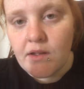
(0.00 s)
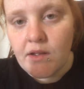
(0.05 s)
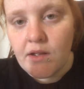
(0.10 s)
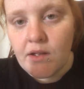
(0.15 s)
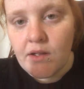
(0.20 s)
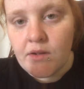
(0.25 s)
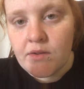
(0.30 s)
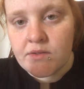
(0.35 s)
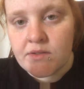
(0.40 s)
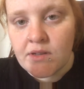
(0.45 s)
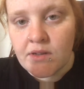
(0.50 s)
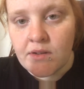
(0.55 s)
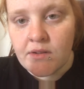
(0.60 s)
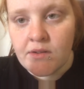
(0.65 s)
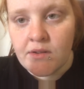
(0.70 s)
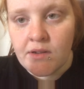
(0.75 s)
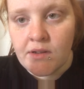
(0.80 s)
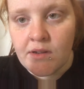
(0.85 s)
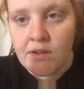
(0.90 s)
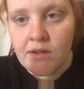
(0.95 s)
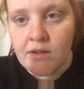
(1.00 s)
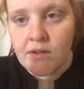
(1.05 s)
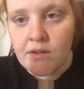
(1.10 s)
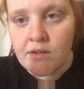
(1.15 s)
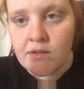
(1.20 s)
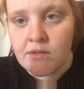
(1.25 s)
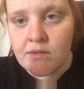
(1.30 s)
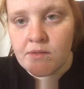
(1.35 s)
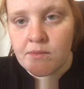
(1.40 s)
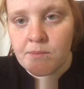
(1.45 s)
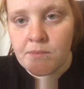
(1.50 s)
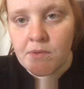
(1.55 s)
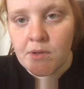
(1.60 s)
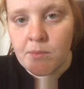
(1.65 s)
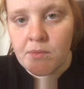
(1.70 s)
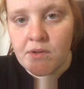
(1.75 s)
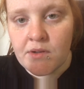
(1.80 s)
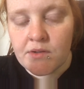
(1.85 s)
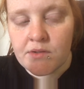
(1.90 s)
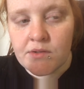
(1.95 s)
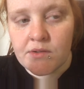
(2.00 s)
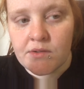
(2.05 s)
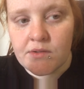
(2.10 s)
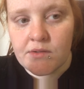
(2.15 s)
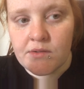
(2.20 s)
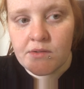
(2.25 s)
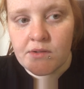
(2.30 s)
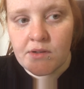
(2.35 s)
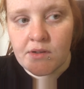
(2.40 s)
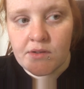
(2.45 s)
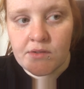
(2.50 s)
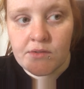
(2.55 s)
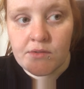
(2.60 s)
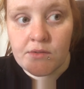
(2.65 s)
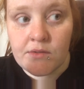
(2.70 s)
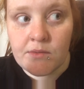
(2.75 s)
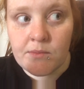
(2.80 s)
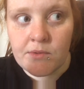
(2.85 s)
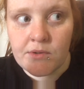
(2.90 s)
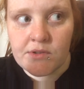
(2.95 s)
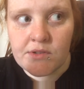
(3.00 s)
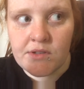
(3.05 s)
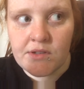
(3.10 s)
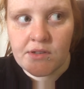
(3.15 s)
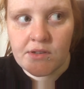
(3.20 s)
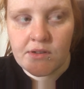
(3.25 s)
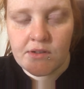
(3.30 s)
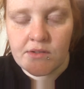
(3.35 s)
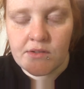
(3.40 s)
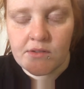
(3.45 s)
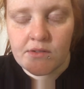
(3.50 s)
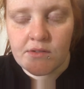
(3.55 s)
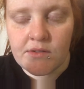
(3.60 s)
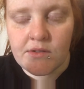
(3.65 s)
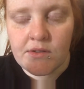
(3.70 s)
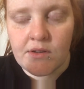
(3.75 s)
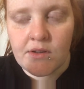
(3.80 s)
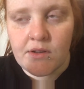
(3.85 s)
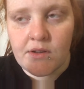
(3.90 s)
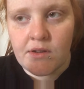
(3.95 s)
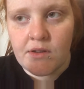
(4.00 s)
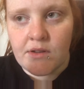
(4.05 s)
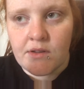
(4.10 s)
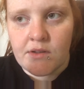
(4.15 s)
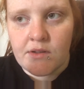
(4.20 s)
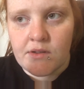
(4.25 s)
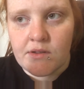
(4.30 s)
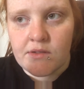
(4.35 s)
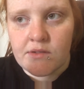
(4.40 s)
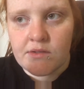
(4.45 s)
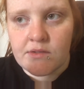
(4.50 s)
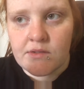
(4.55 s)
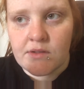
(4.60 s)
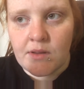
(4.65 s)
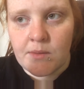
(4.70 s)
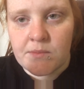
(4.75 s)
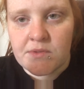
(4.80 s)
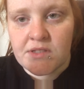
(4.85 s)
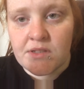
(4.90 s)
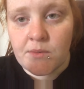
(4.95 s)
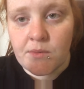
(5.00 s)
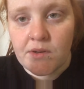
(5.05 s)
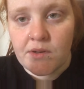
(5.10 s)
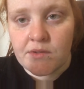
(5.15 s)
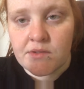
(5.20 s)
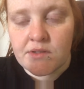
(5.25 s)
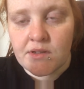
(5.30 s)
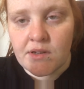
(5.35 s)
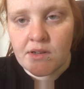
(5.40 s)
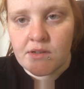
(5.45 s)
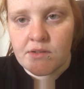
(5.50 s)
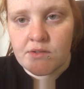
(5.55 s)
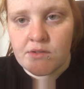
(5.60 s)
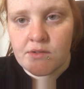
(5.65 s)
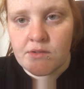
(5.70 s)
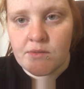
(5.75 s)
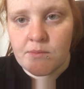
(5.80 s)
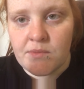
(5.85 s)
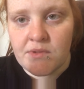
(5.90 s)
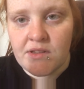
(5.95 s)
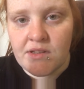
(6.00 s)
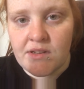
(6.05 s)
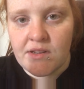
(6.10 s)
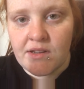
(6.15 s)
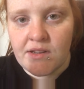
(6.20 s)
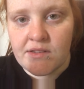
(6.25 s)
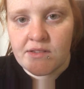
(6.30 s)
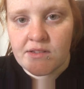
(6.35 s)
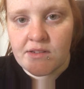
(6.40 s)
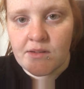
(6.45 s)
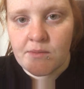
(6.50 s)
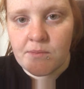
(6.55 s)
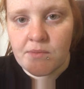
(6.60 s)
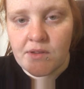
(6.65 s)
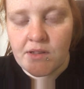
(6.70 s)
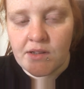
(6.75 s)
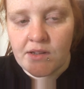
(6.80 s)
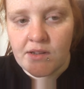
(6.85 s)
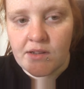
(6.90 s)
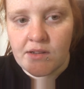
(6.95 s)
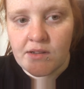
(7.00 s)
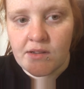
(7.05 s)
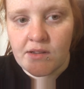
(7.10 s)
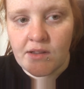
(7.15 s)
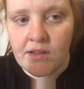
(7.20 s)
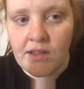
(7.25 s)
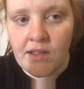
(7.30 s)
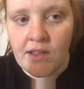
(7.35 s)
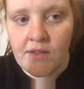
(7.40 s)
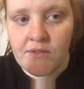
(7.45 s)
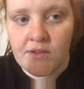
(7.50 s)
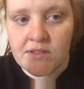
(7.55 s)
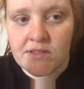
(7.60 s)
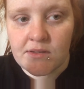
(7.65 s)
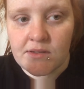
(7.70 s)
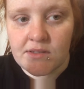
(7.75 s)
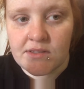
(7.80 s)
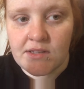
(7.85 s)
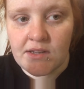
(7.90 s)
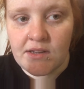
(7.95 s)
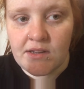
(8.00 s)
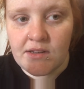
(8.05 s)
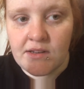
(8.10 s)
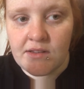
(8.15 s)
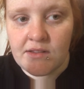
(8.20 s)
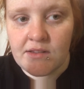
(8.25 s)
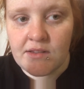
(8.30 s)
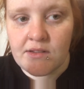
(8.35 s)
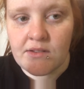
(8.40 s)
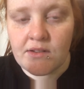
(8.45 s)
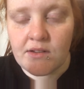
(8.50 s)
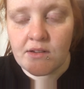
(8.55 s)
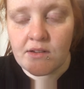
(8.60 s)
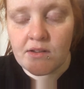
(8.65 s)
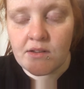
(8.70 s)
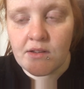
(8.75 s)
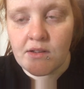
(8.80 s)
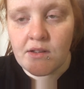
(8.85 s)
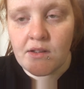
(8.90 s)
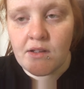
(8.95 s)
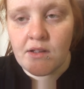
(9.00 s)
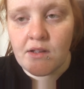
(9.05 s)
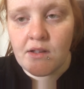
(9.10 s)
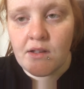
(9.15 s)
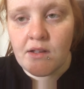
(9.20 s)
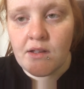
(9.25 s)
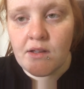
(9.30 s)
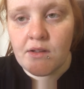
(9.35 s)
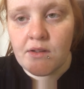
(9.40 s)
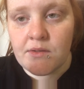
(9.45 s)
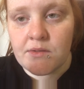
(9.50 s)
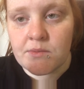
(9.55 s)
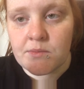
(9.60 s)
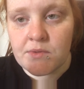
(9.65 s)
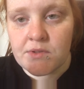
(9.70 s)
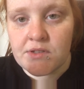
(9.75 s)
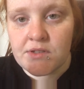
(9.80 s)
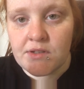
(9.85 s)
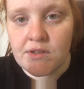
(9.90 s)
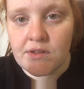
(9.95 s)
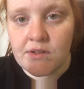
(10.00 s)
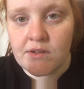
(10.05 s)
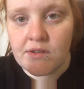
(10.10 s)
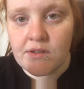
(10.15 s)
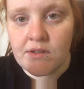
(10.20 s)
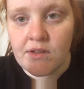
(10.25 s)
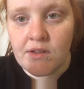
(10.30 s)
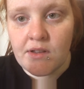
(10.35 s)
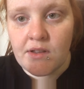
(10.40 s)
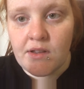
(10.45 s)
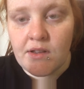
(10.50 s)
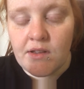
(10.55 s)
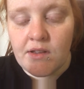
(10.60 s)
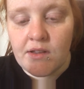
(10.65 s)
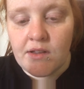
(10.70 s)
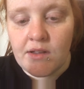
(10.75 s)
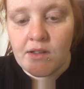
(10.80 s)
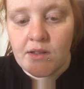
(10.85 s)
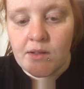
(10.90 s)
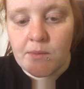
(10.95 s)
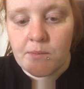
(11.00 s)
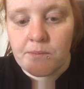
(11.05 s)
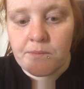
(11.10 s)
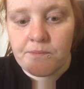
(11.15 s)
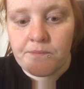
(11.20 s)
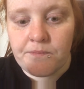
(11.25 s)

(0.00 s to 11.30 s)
was like, oh yeah, maybe I should do the washing and see what else I can do, but then I ended up like having something to eat, and then like I was watching a